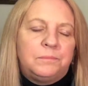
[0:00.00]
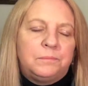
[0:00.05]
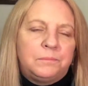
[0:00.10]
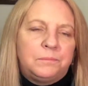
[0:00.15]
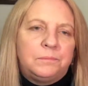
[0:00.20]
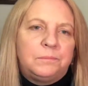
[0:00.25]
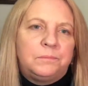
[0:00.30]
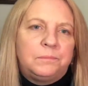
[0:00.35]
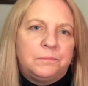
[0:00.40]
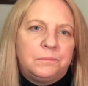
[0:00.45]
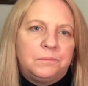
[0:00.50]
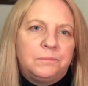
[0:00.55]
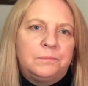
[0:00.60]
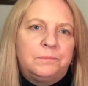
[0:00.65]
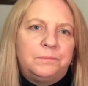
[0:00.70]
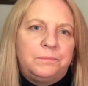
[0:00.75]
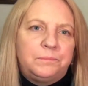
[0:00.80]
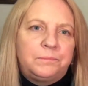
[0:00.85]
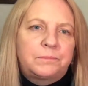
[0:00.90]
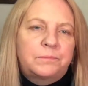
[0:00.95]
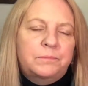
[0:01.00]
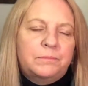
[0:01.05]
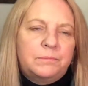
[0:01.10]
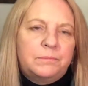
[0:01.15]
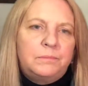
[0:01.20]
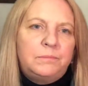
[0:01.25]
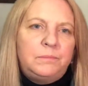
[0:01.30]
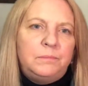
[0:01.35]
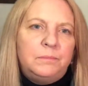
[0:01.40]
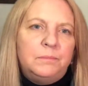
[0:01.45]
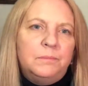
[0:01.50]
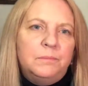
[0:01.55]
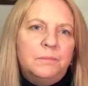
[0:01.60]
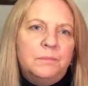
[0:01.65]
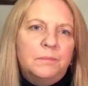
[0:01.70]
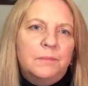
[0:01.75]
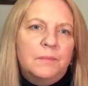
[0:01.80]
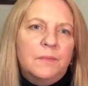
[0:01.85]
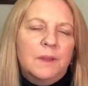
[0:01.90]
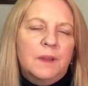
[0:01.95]

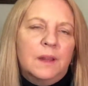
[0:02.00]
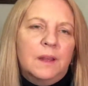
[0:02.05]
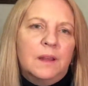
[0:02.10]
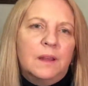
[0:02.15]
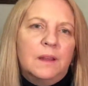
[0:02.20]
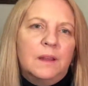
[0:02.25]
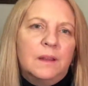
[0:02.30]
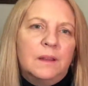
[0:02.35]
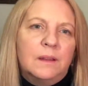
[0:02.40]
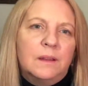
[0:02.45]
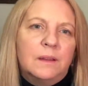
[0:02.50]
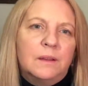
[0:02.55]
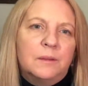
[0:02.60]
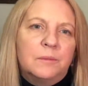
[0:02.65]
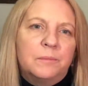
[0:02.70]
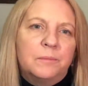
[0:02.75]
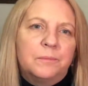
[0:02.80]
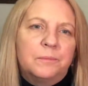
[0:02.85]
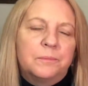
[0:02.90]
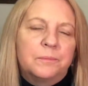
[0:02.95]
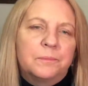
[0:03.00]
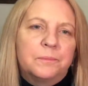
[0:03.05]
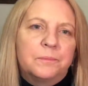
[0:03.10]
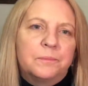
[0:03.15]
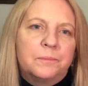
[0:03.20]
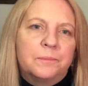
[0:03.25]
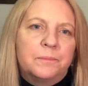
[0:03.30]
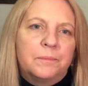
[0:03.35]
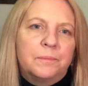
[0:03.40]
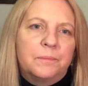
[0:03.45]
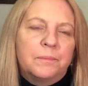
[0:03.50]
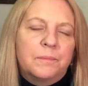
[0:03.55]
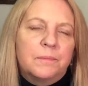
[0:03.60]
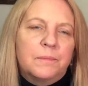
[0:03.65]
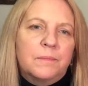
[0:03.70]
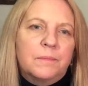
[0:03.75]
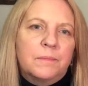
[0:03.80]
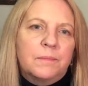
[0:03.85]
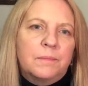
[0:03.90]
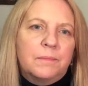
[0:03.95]

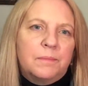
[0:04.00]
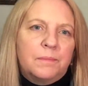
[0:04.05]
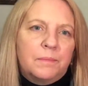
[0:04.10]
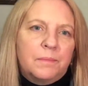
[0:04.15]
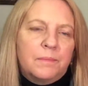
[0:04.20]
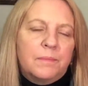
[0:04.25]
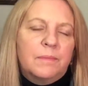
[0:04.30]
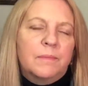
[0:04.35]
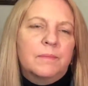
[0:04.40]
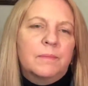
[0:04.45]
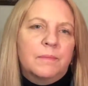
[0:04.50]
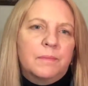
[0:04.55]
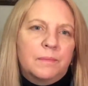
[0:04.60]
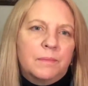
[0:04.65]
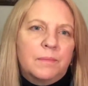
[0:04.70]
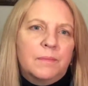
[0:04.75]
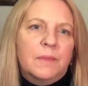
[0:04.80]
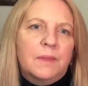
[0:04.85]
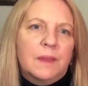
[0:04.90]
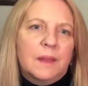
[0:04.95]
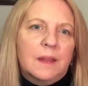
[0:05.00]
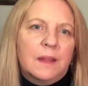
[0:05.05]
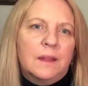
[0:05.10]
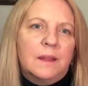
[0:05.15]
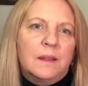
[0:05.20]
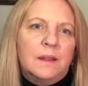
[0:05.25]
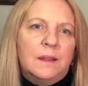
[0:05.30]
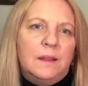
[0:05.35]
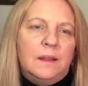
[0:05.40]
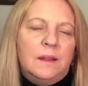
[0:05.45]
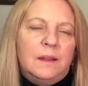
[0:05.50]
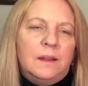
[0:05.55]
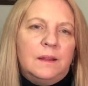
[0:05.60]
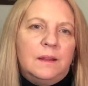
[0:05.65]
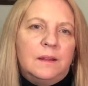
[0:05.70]
[no speech]